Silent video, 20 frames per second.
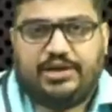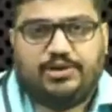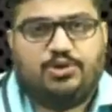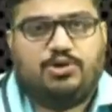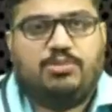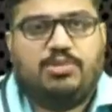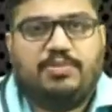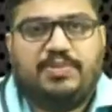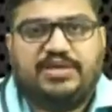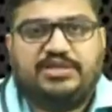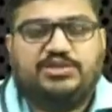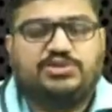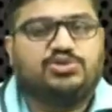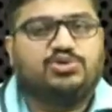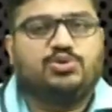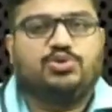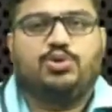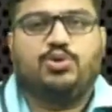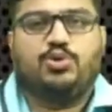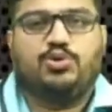a trauma patient.
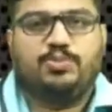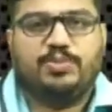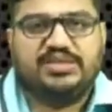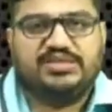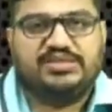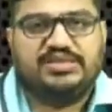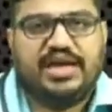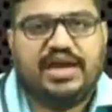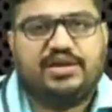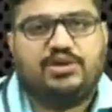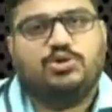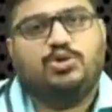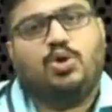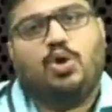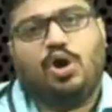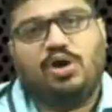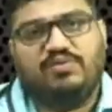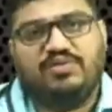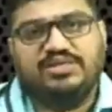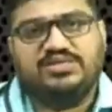So don't miss that.
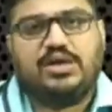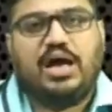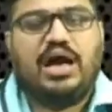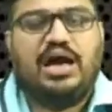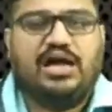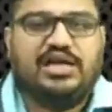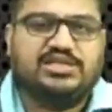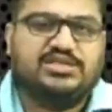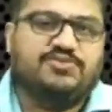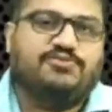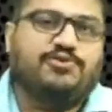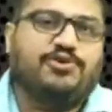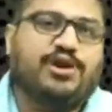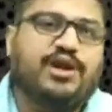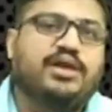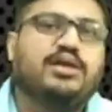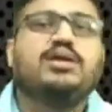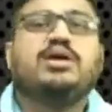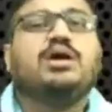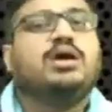Always ask for
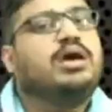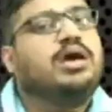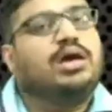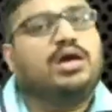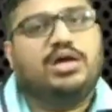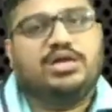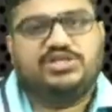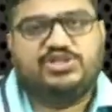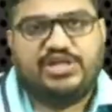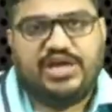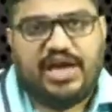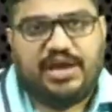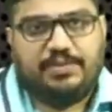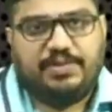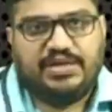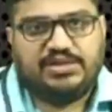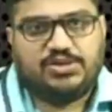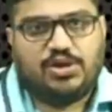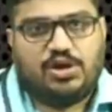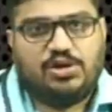an
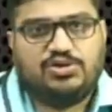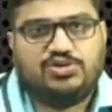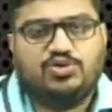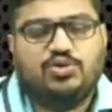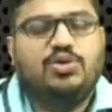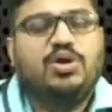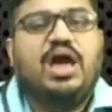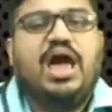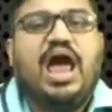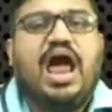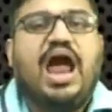GRBS also.